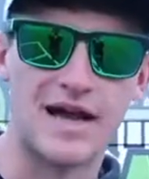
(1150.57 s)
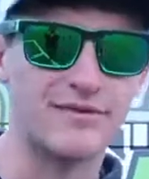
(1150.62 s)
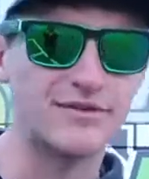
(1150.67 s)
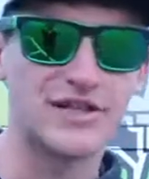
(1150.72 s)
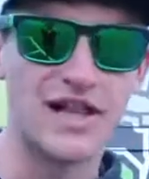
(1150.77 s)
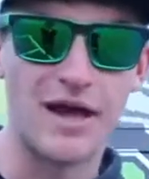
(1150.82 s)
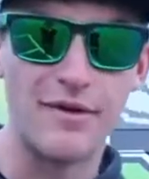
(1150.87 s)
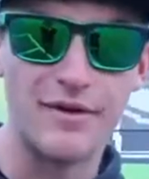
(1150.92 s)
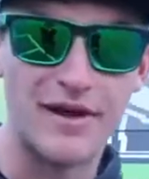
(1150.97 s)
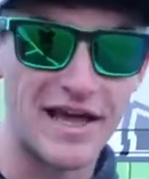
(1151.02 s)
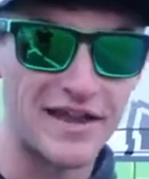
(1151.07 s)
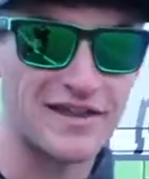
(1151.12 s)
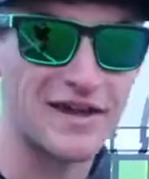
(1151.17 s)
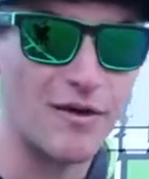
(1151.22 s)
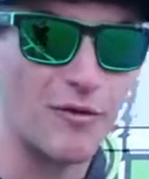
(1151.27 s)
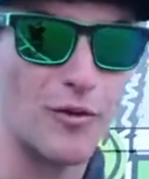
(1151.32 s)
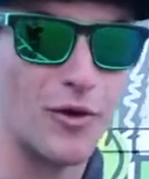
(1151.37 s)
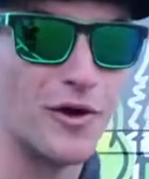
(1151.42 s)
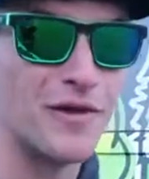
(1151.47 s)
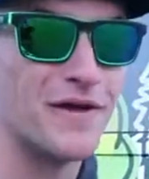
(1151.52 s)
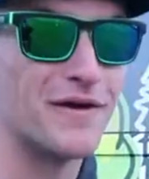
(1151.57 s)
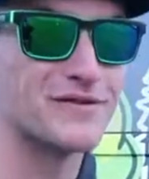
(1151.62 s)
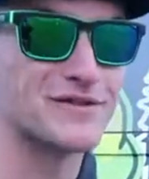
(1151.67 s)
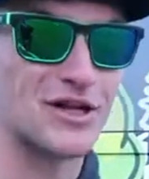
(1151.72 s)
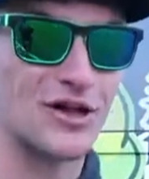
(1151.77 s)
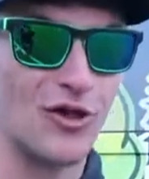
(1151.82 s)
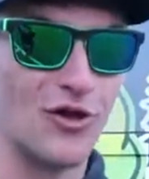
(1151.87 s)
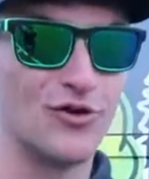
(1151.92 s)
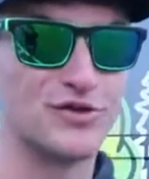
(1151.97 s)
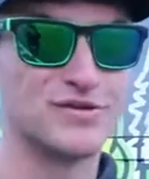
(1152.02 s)
I'm just glad we got that one. That was
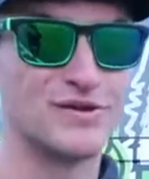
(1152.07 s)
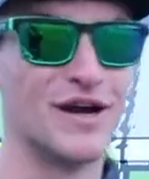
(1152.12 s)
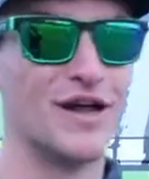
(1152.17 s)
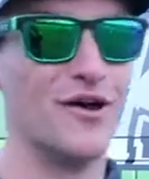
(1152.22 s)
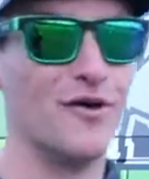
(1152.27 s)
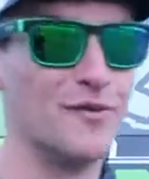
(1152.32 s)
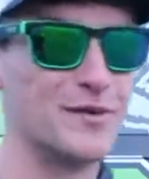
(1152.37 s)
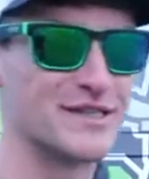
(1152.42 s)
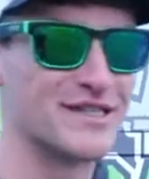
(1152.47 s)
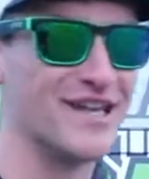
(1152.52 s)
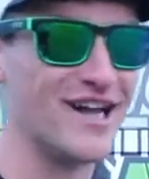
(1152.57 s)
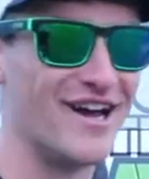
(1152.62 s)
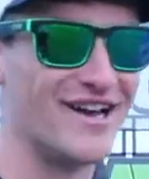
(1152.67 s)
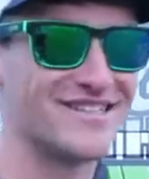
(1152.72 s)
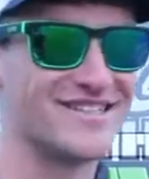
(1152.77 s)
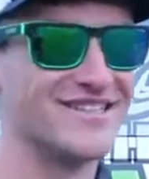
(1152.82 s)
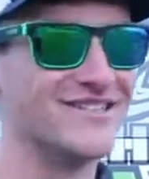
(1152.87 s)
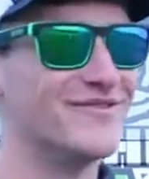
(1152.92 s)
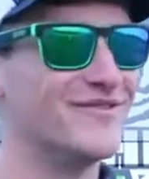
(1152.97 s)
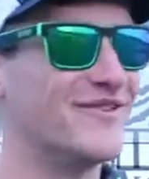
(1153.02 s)
a close one. I almost lost